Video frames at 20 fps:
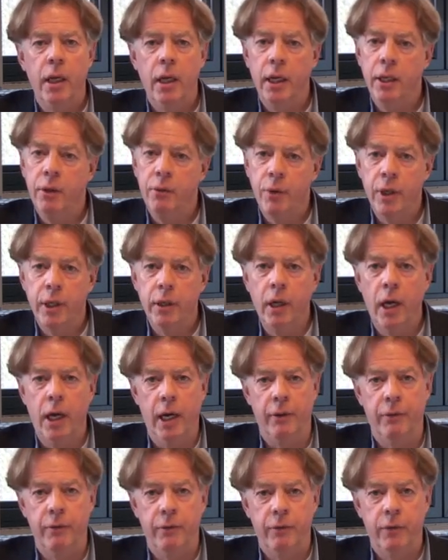in real
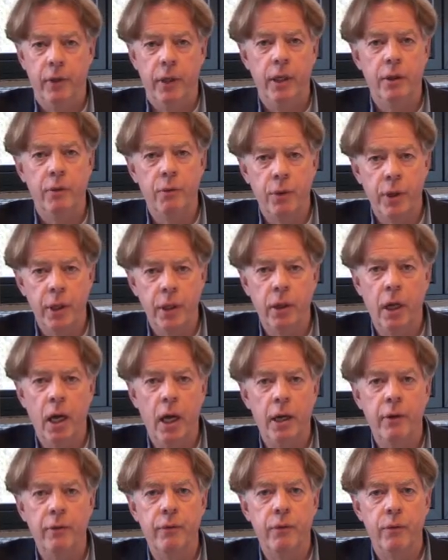life,
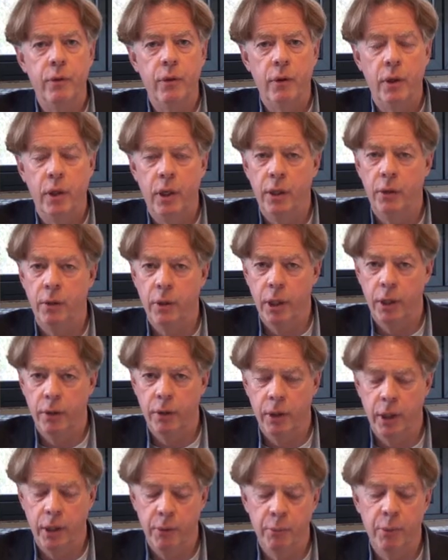
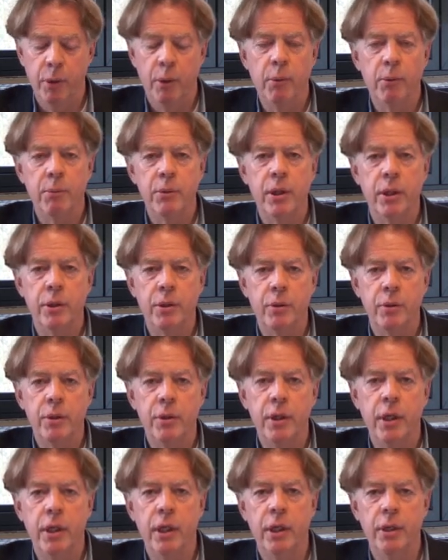in problems that you
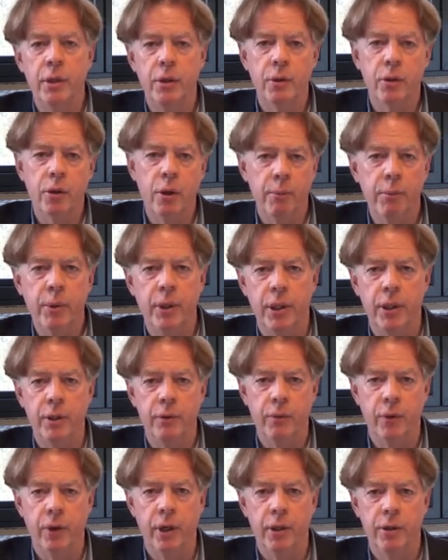see in your companies,
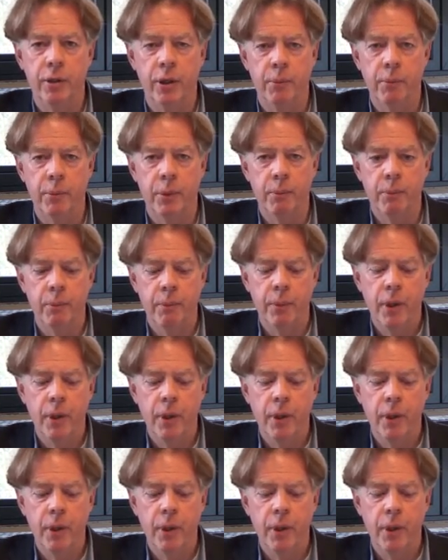for example.